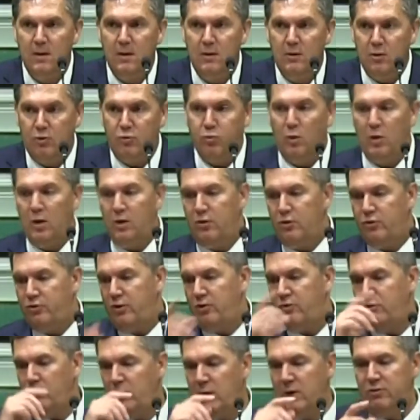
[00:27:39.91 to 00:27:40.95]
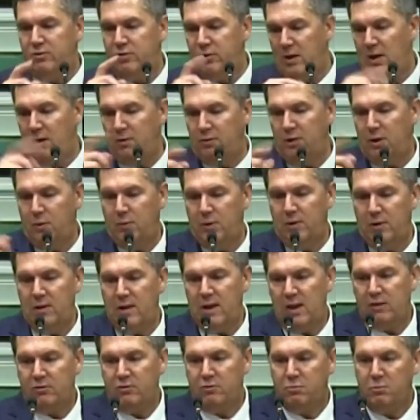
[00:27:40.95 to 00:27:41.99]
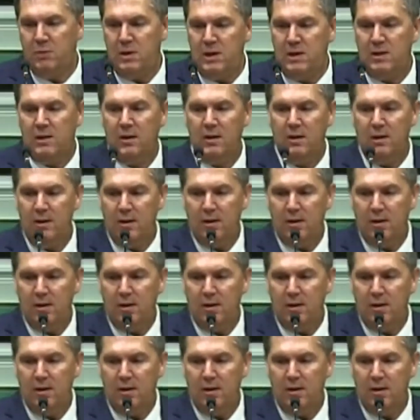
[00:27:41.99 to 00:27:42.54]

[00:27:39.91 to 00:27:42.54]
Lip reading: There's one other situation. I'll deal with it next week.